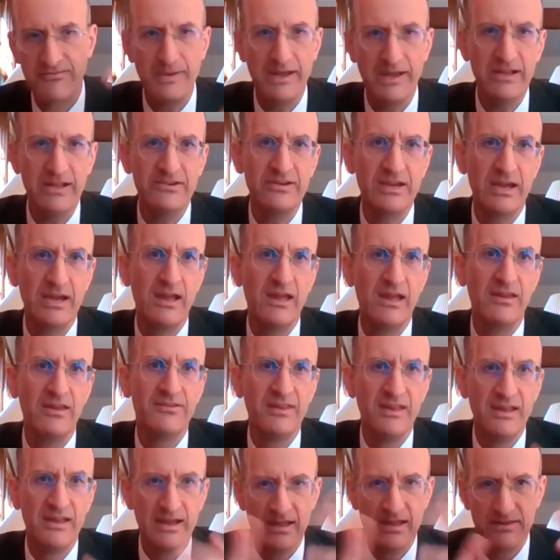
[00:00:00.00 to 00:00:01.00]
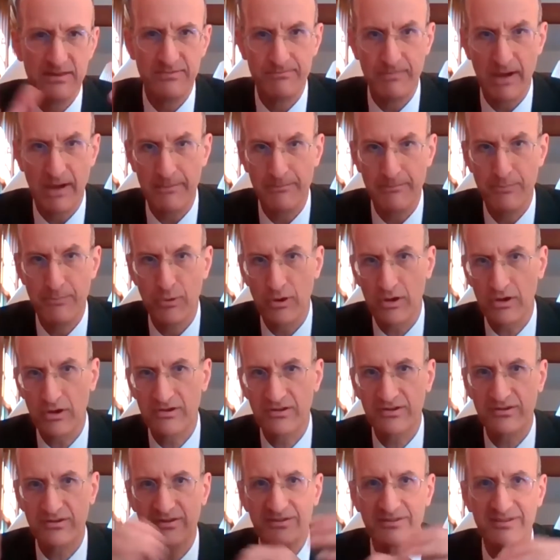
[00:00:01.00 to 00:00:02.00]
speeches, my
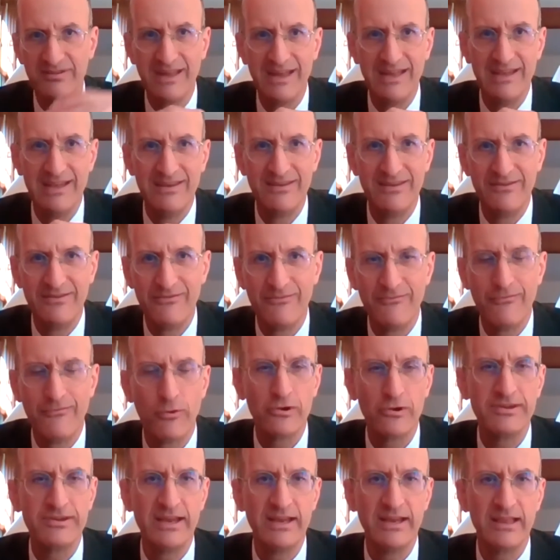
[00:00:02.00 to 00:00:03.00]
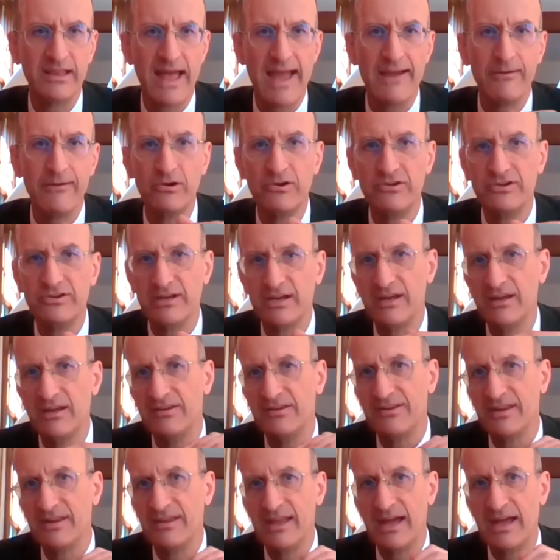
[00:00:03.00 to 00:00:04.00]
book in 14
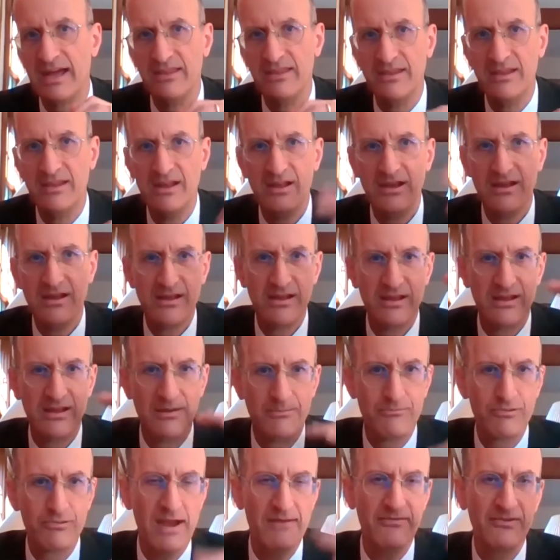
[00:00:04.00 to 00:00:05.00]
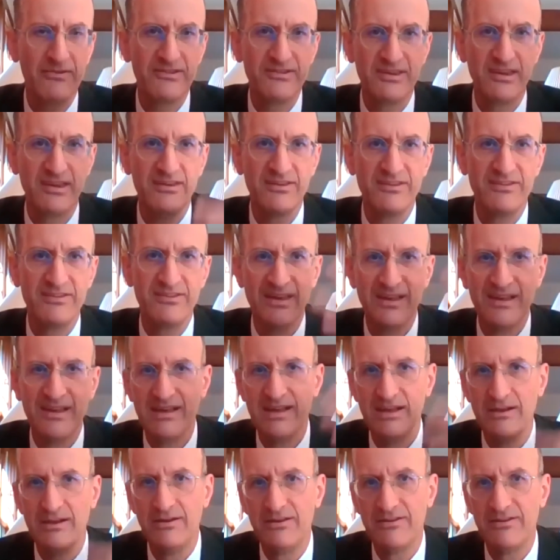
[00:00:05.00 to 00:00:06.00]
languages, and then the prefaces
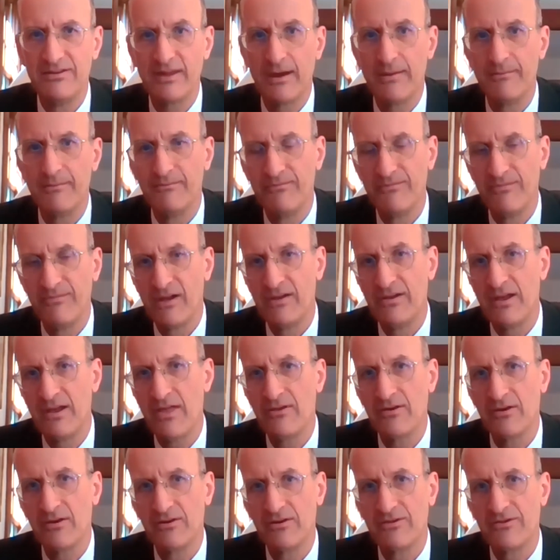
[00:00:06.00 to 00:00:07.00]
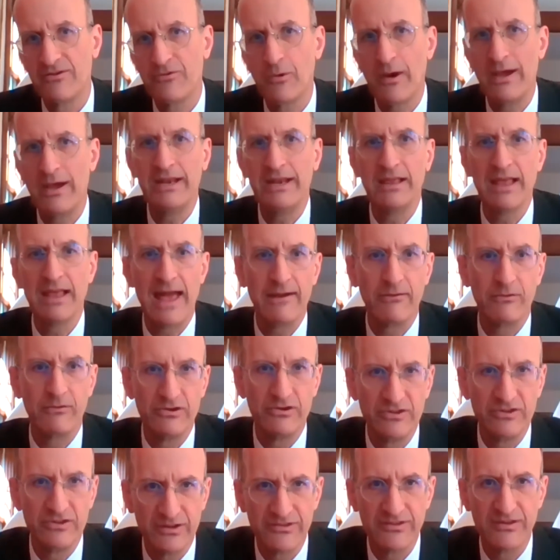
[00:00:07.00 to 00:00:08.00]
in another 20
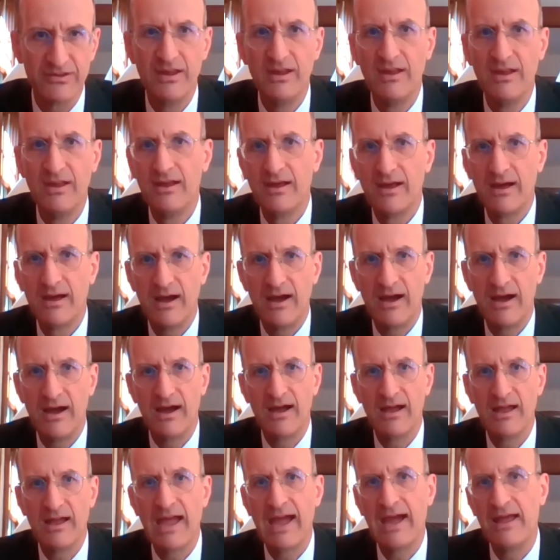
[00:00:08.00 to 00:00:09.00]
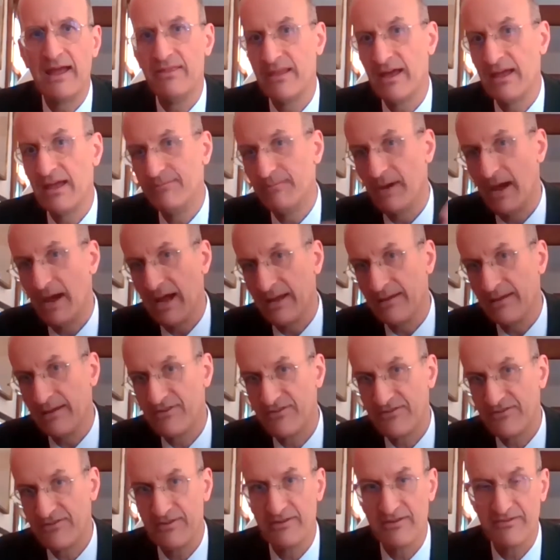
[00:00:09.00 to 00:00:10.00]
languages, and then my
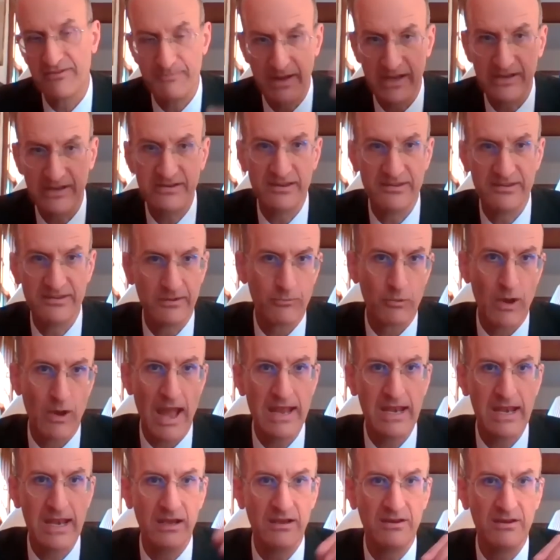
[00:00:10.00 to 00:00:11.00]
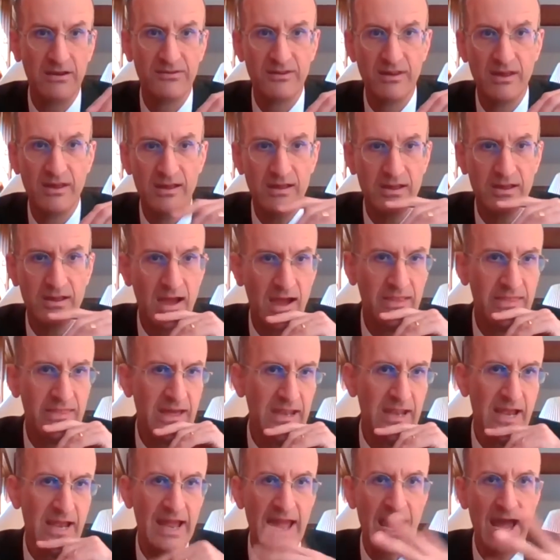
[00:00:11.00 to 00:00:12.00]
speeches and writings. And
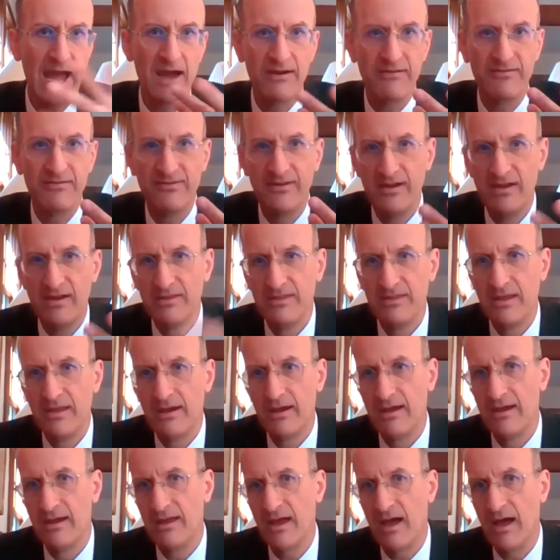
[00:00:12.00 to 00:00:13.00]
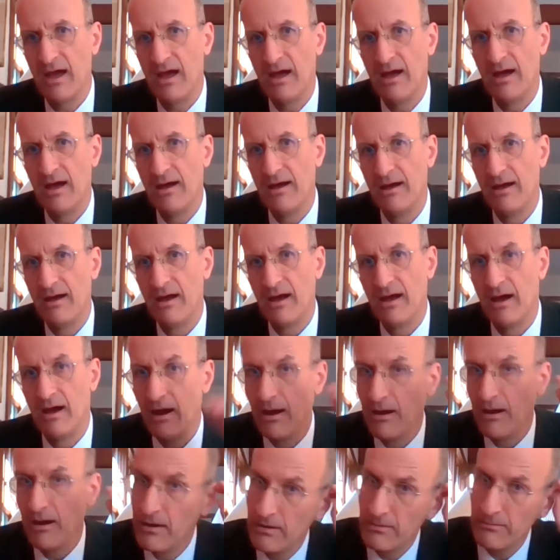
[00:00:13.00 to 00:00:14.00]
then I have
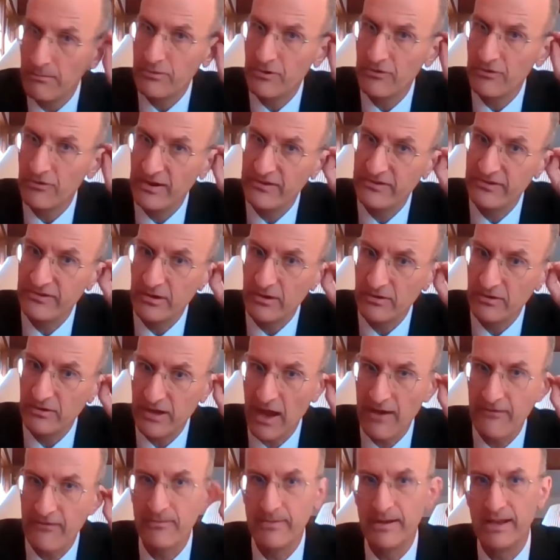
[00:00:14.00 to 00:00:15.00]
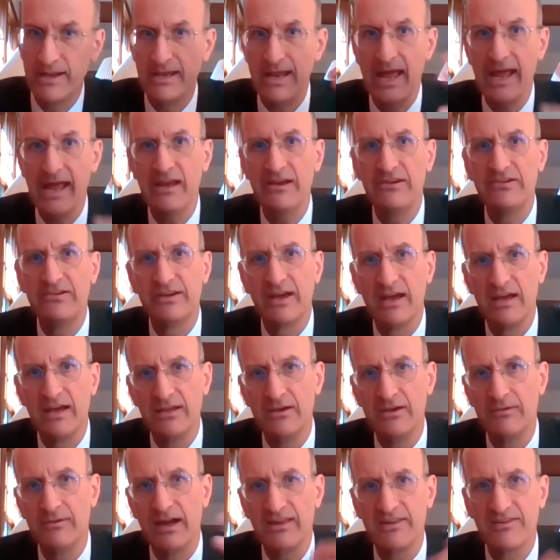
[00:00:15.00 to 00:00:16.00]
the Provisional Government Asia,
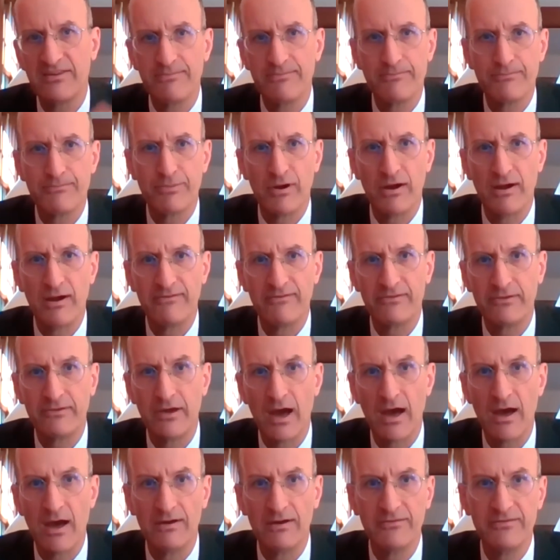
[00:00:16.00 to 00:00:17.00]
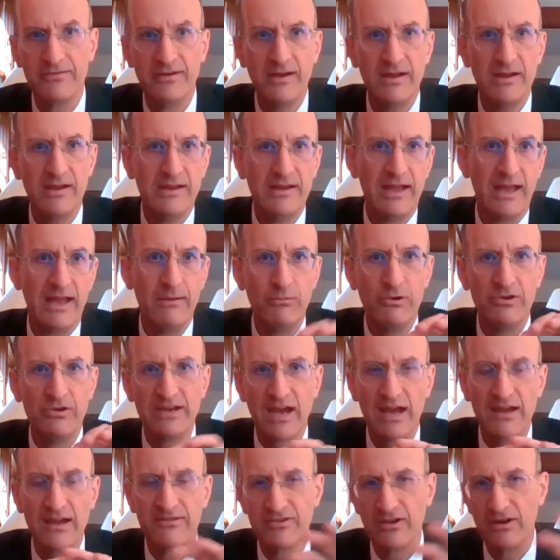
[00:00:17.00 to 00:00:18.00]
US Prov Gov, in
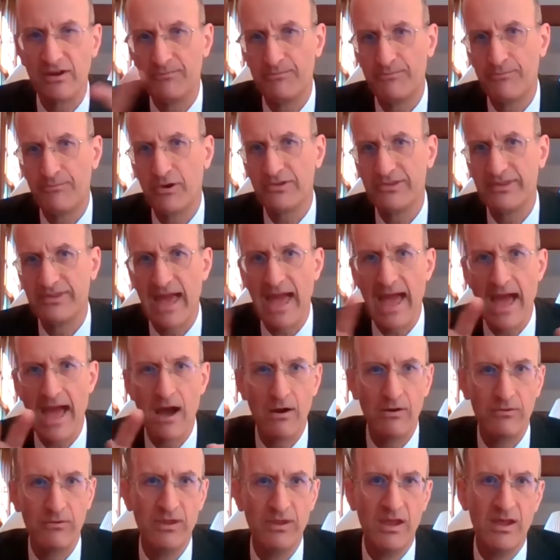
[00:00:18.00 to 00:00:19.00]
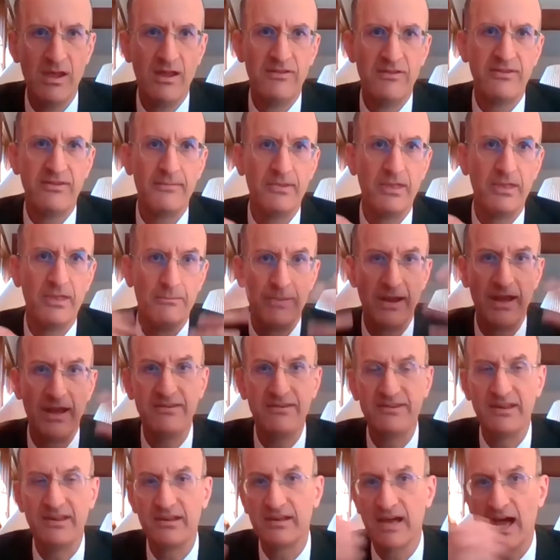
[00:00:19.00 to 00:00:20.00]
which I sort of put down some of the
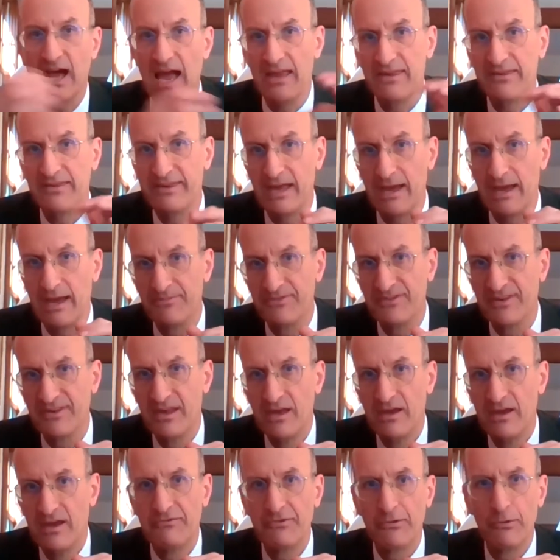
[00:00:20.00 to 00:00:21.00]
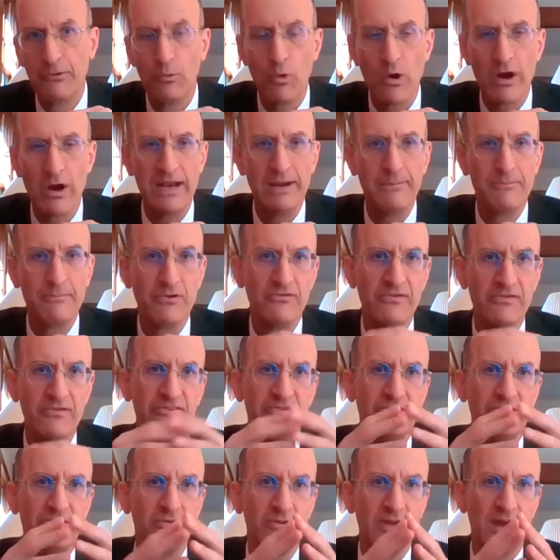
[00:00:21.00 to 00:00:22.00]
basic concepts for what a
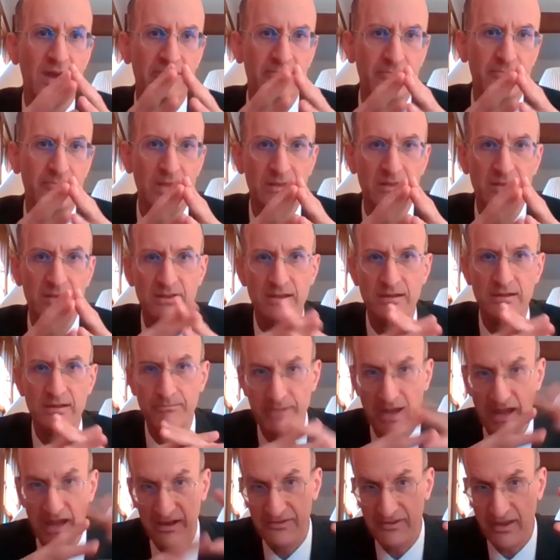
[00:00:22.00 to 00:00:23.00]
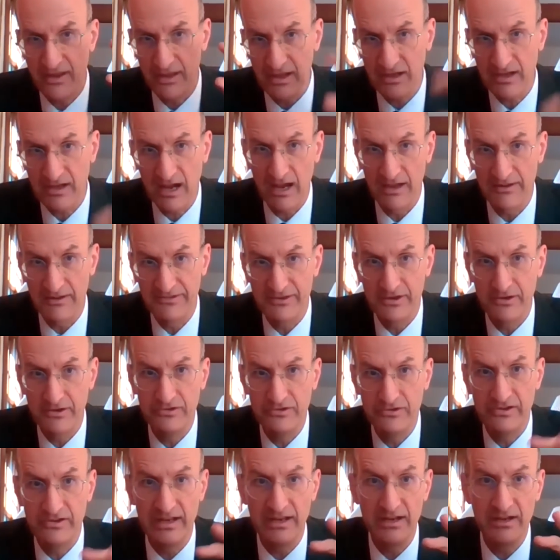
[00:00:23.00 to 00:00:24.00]
provisional government based on the
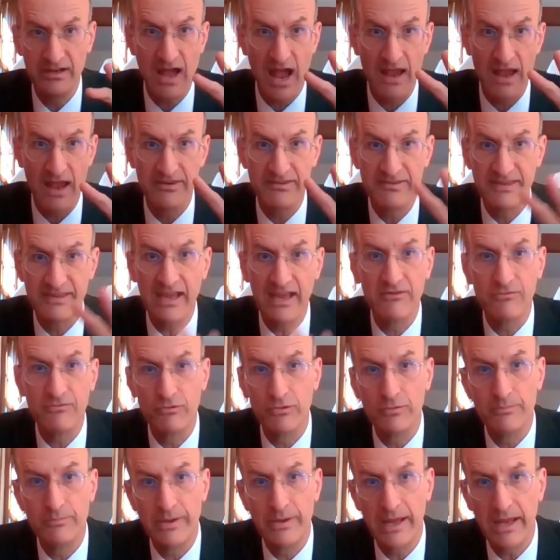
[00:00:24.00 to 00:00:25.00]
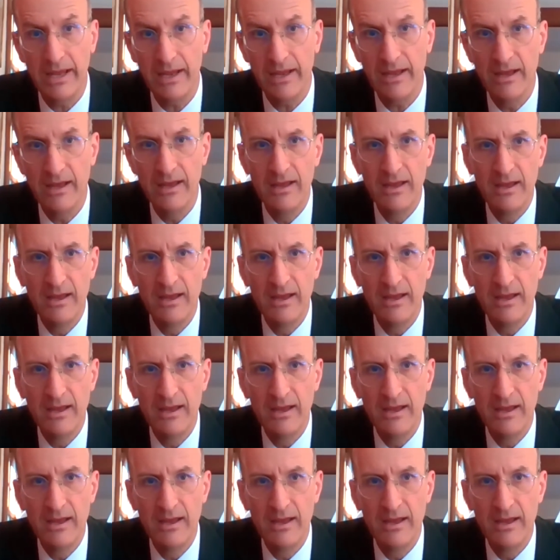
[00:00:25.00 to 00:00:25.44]
Constitution of the United States would be.